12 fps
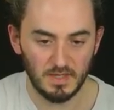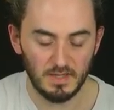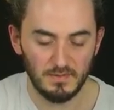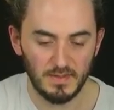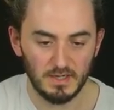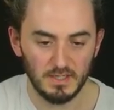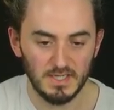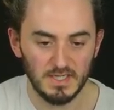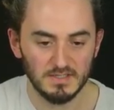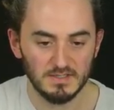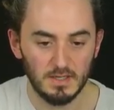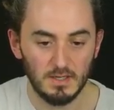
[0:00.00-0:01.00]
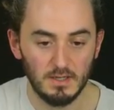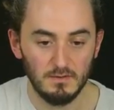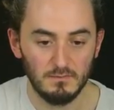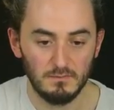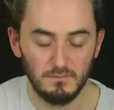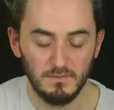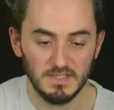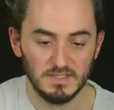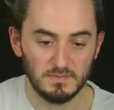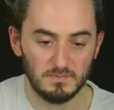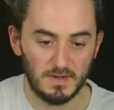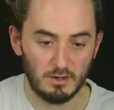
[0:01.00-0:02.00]
and then I need v
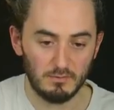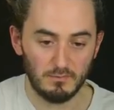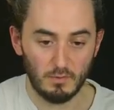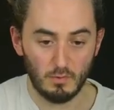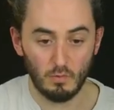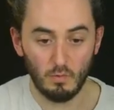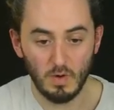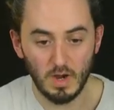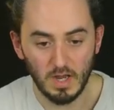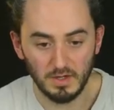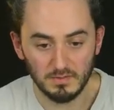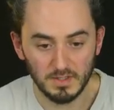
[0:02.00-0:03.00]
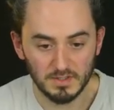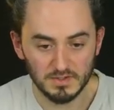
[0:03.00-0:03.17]
to the power of 1,